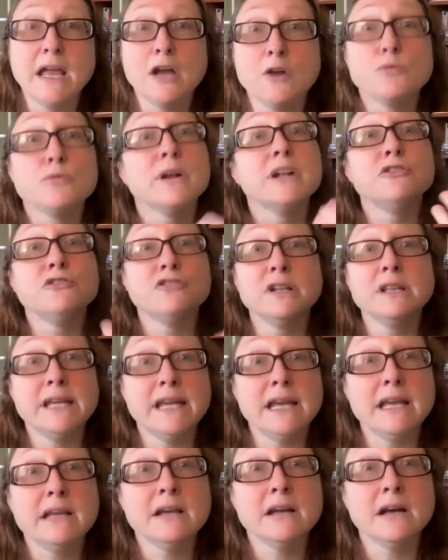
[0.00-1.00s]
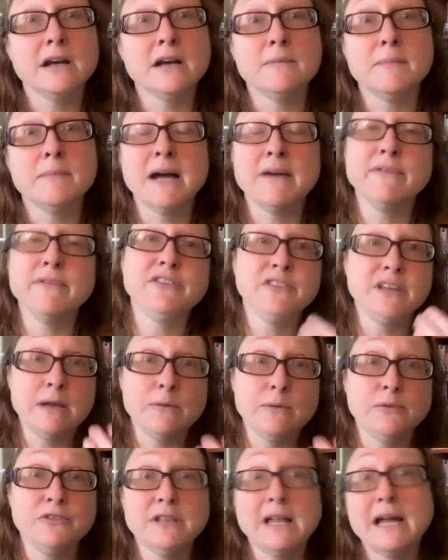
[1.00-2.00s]
Originally, obviously,
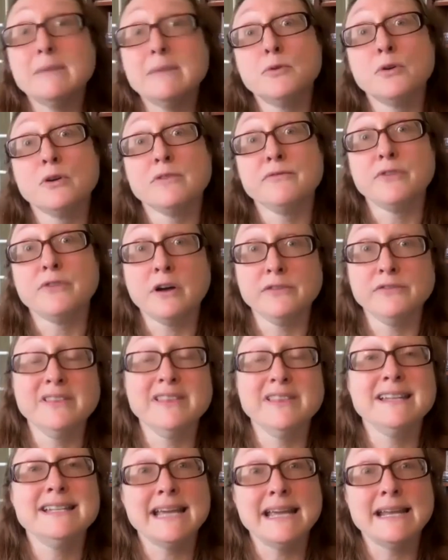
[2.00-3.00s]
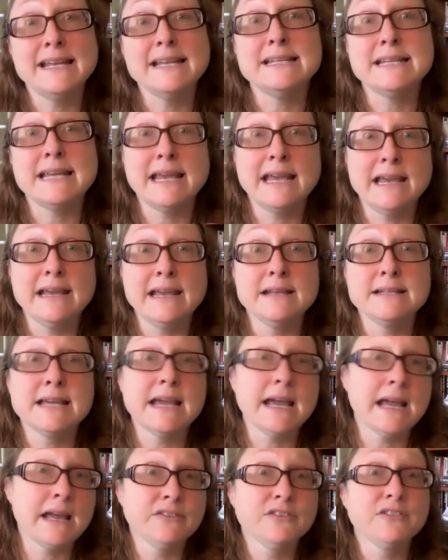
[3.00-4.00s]
I was a lot more involved in the day-to-day
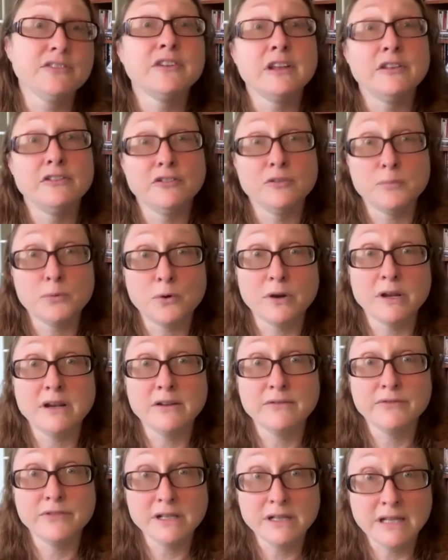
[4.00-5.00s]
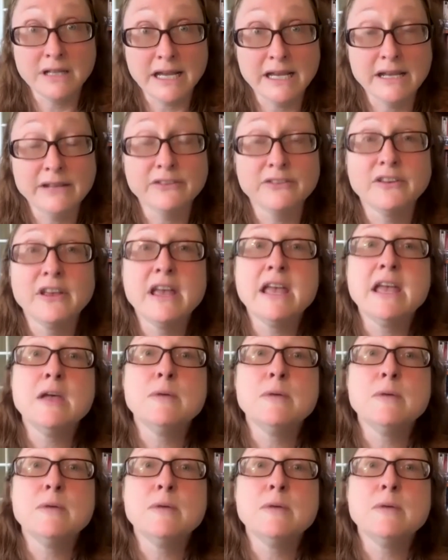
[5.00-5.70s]
tasks and supporting of the clients.